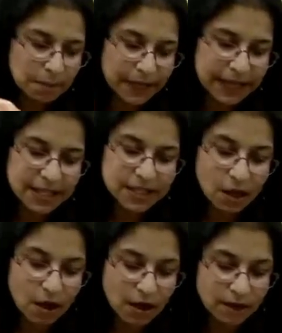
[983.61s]
place
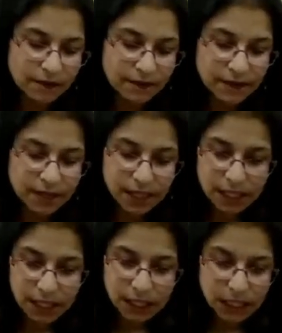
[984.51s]
of
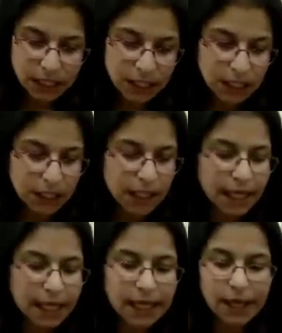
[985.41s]

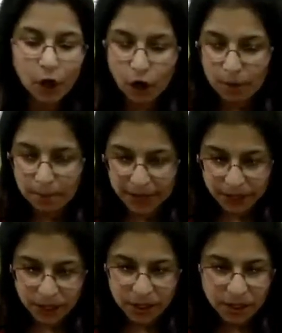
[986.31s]
ghee or
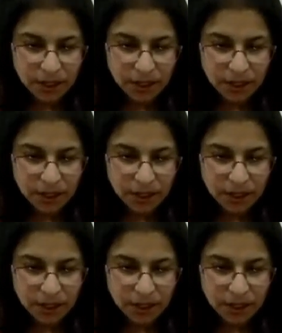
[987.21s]
butter.